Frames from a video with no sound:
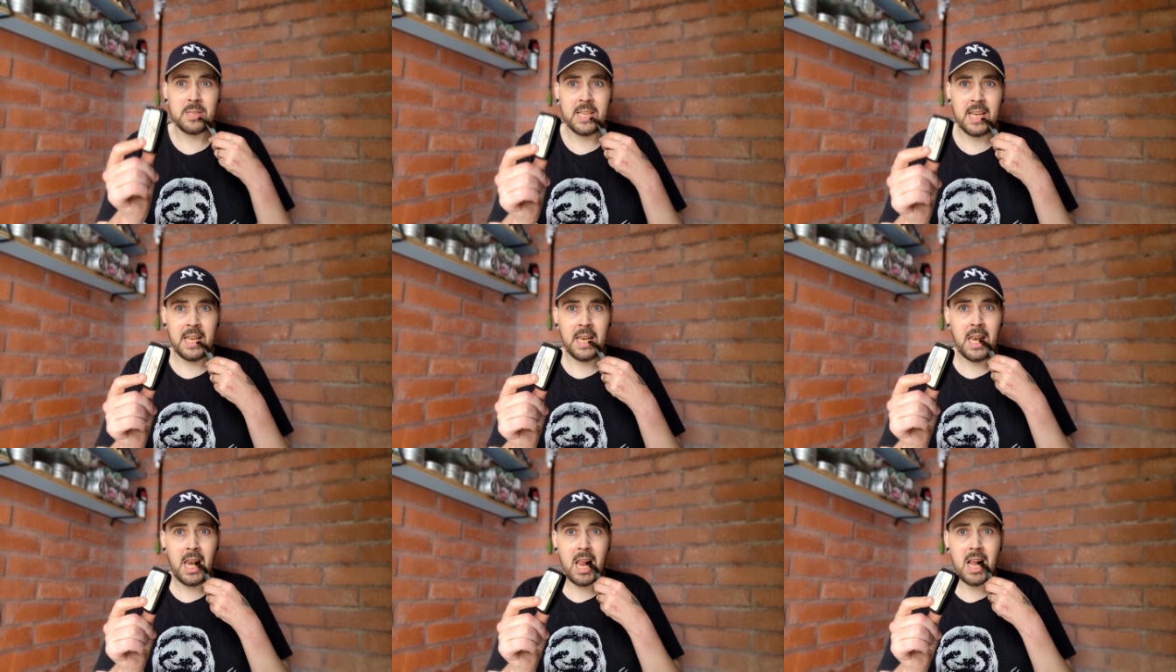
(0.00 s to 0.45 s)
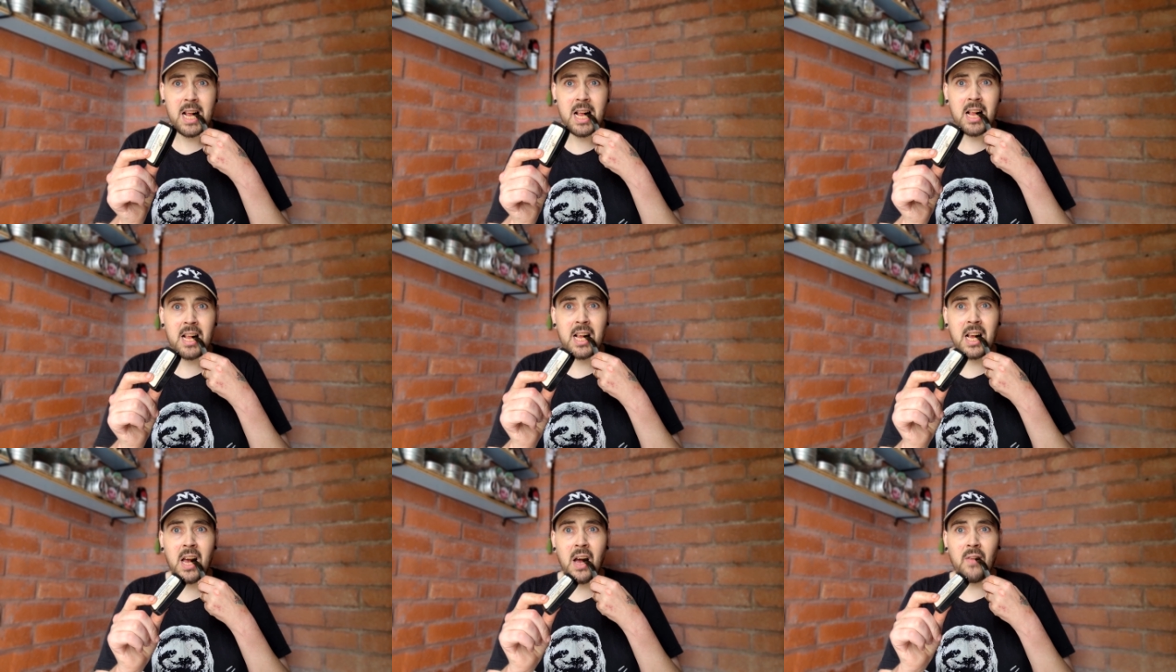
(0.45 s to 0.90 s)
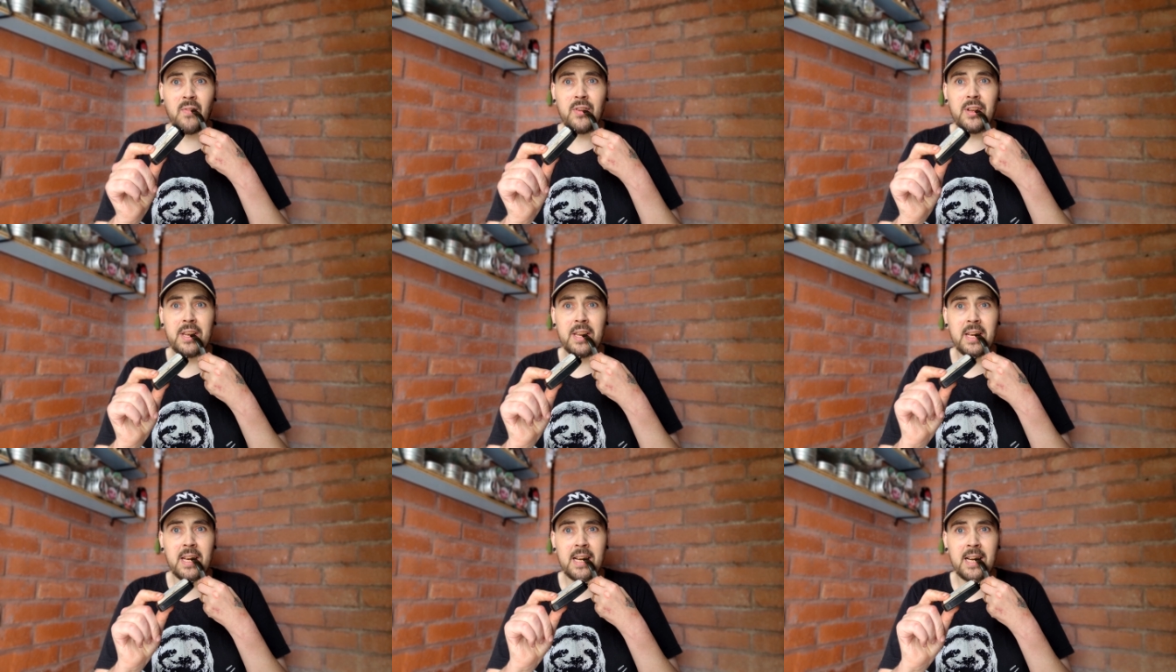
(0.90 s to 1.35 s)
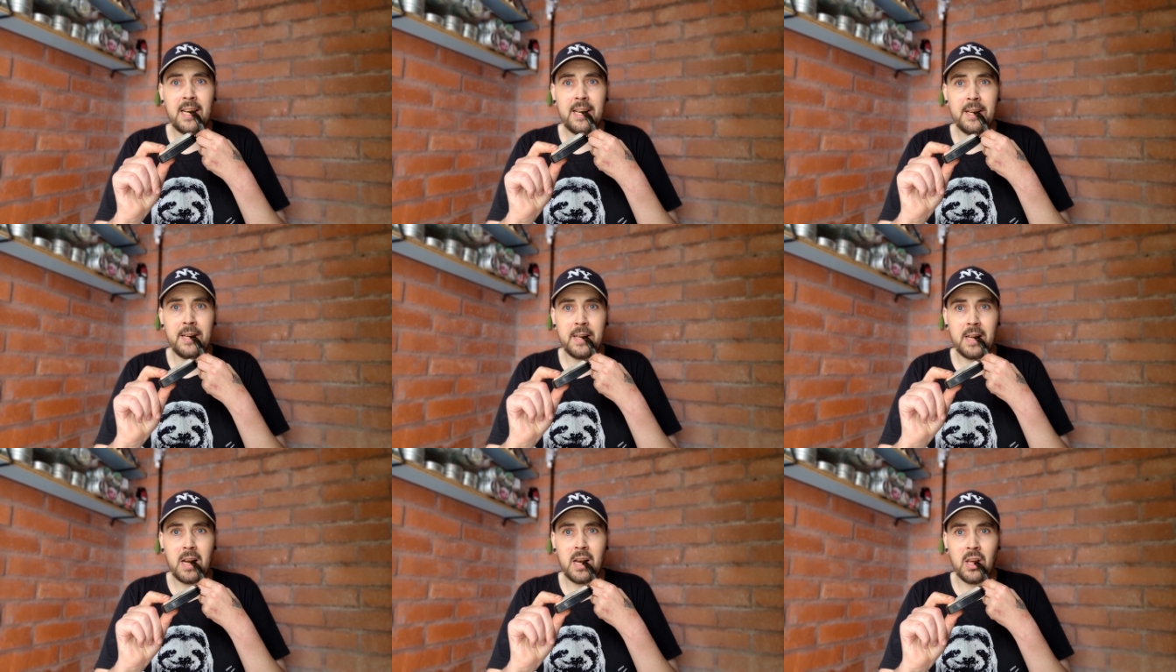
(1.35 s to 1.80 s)
tin, it's covered in
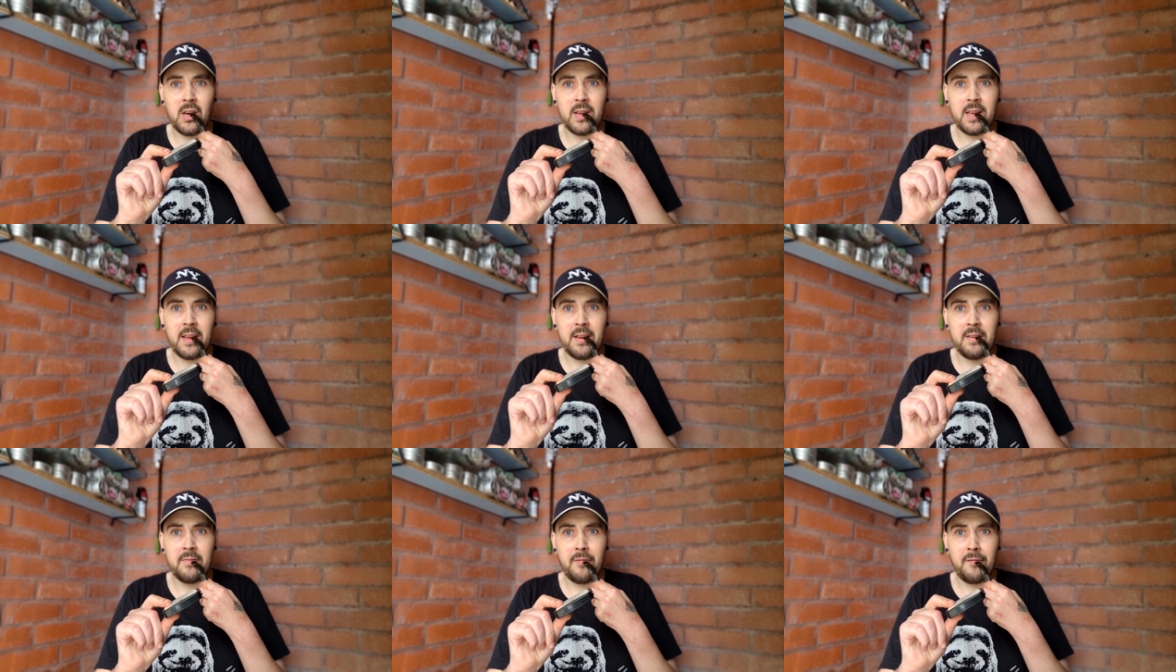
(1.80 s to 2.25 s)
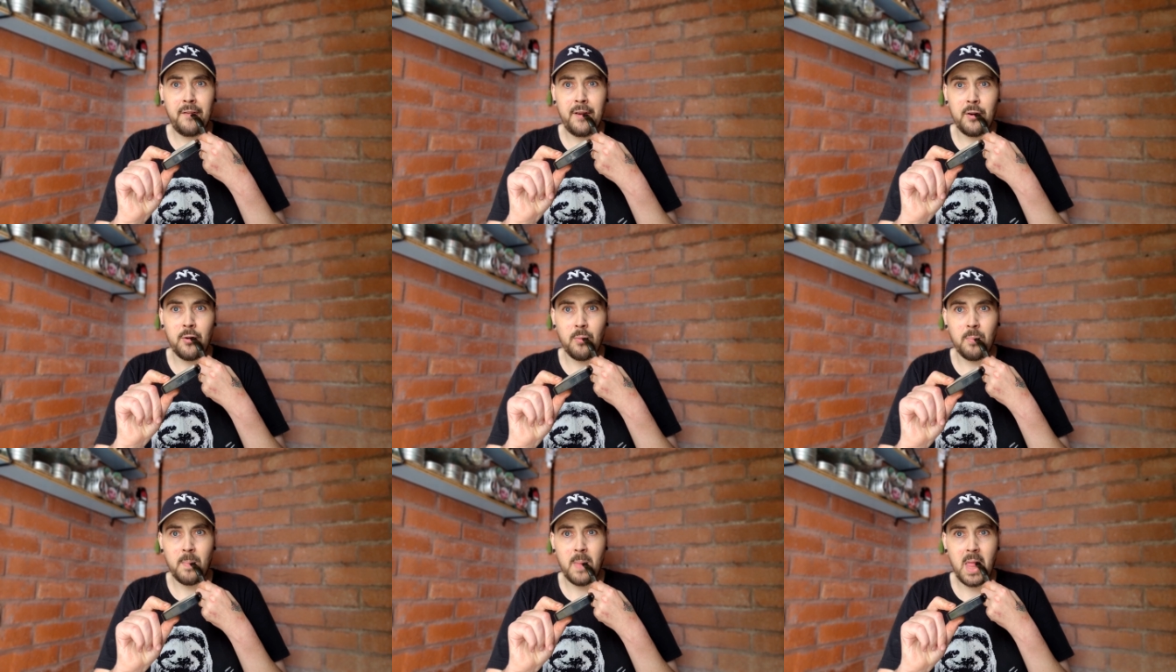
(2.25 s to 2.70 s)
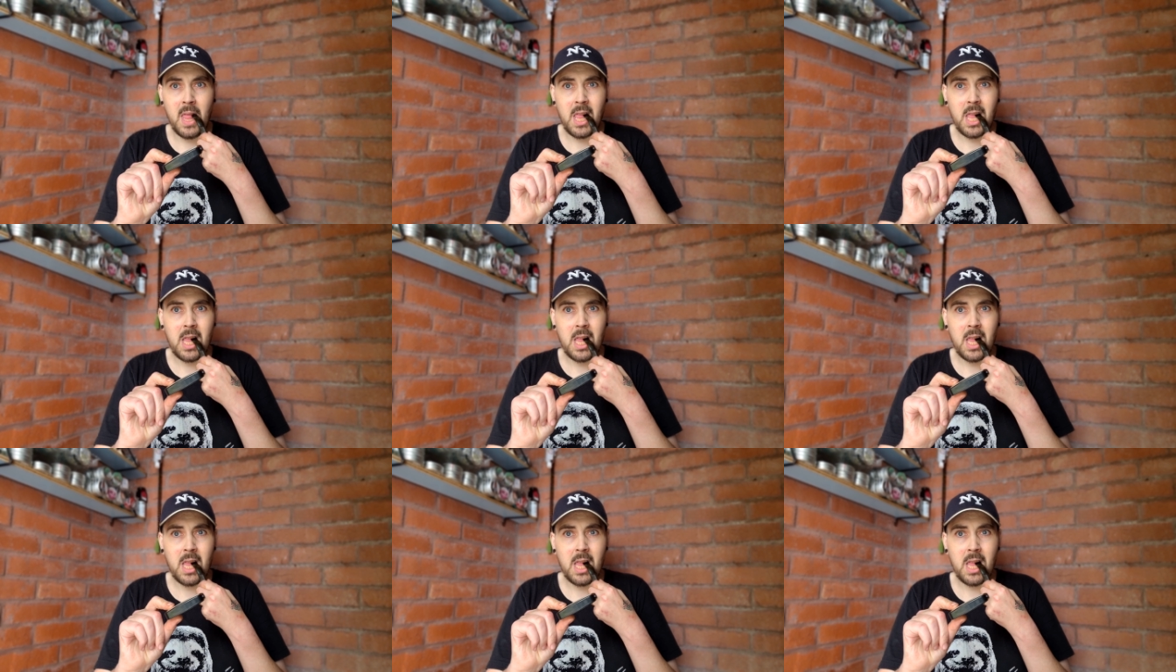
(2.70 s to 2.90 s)
clean, like in film,